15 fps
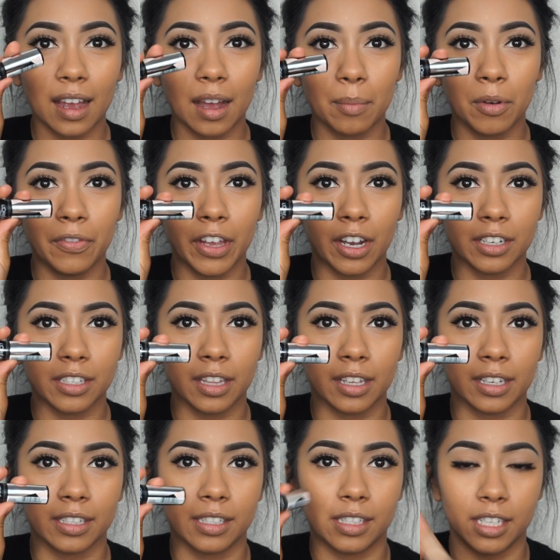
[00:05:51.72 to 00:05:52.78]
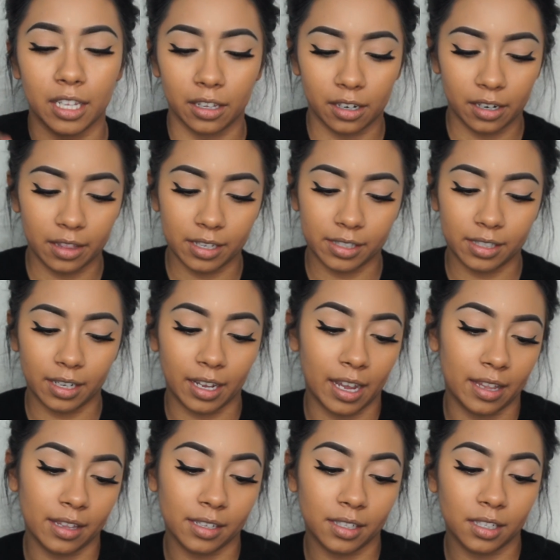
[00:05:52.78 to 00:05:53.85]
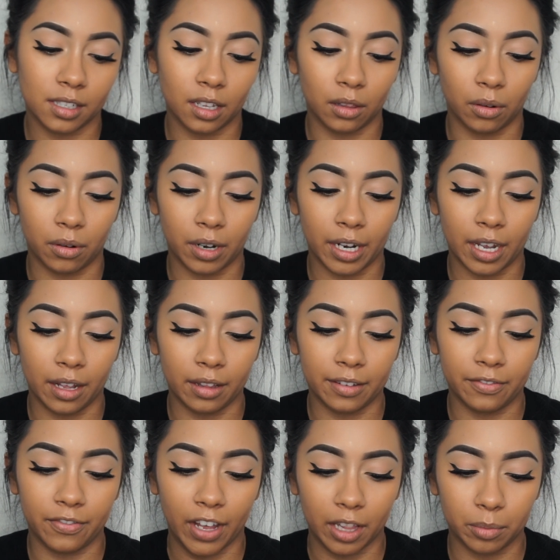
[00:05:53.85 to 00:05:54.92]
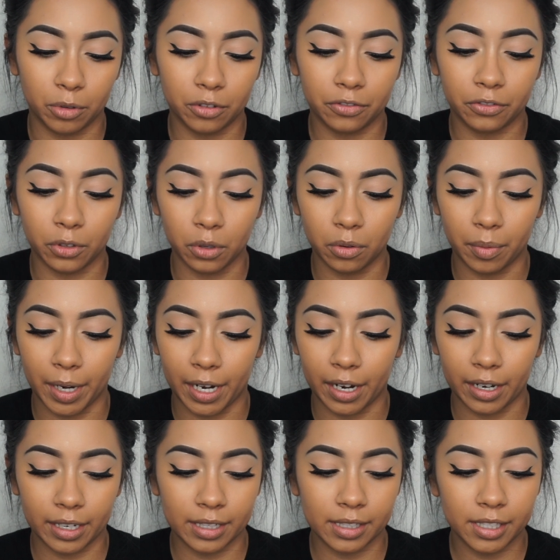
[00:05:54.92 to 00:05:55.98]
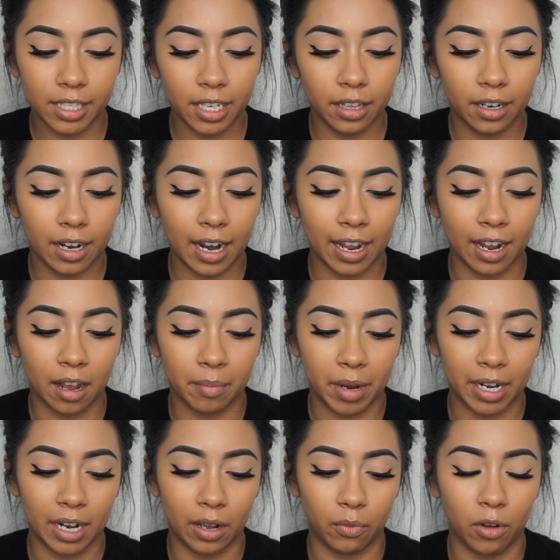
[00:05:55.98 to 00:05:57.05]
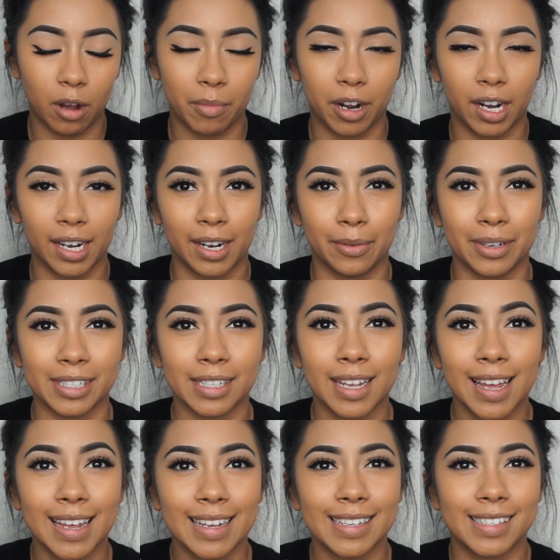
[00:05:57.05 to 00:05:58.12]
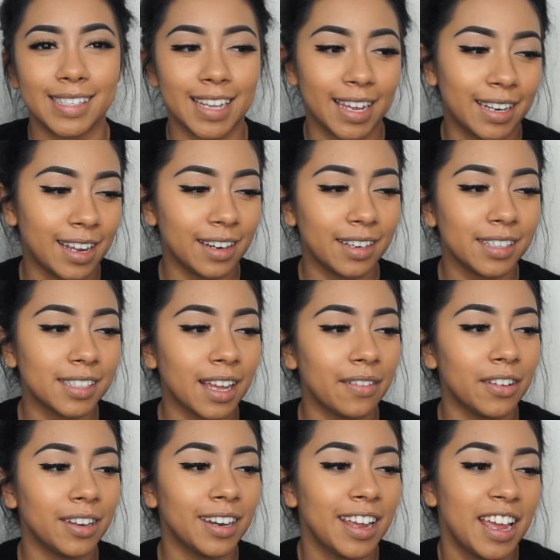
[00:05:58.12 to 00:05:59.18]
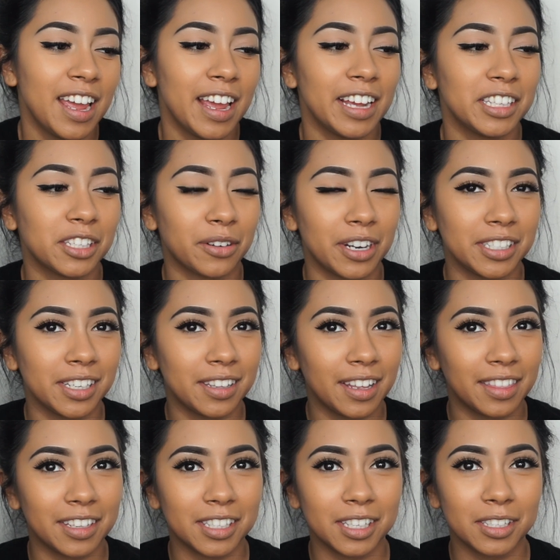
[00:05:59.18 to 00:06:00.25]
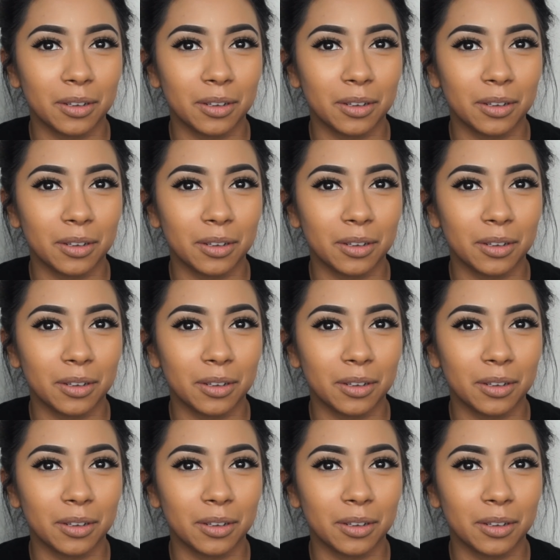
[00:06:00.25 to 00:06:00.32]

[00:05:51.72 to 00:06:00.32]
moving on to the concealer, this is the L'Oreal Infallible Full Wear Concealer. I got mine at Walmart and it was $10.97. It's crazy that this is